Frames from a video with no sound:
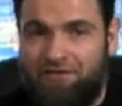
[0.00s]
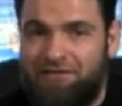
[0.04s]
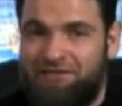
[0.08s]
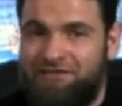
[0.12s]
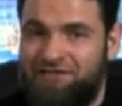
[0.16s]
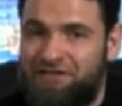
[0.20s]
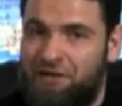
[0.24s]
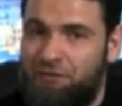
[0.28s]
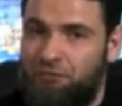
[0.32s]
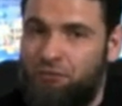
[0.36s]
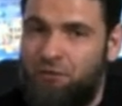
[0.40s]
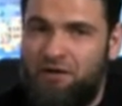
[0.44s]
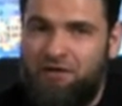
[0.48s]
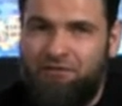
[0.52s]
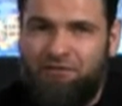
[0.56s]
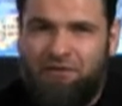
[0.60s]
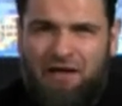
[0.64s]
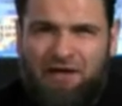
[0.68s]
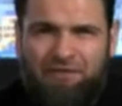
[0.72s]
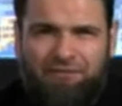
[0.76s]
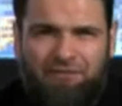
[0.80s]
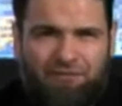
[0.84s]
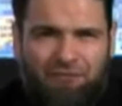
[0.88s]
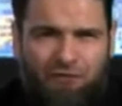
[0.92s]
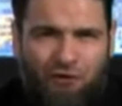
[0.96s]
the same way of
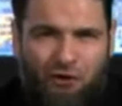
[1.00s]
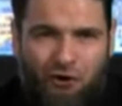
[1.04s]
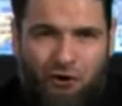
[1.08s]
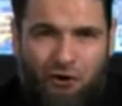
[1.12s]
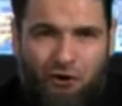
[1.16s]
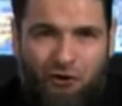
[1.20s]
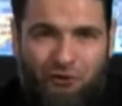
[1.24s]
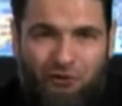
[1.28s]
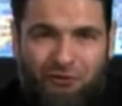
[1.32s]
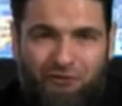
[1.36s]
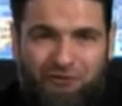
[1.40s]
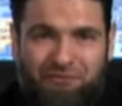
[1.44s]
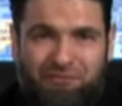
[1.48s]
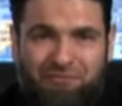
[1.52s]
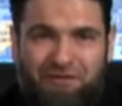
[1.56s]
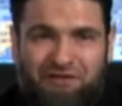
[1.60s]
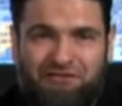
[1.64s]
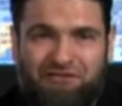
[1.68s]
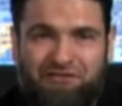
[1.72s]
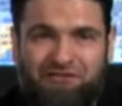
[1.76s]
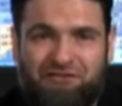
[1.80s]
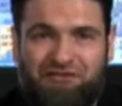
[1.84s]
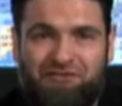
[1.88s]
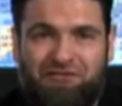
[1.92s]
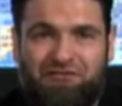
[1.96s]
life of all the
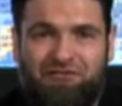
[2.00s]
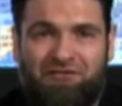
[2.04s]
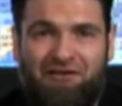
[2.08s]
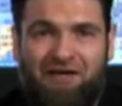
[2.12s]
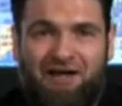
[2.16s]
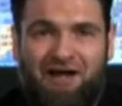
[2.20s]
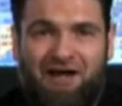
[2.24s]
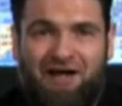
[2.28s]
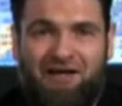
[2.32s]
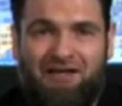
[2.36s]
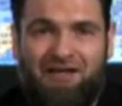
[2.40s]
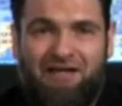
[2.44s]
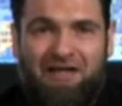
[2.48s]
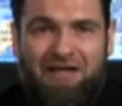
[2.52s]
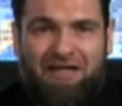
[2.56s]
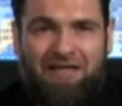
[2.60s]
messengers of God,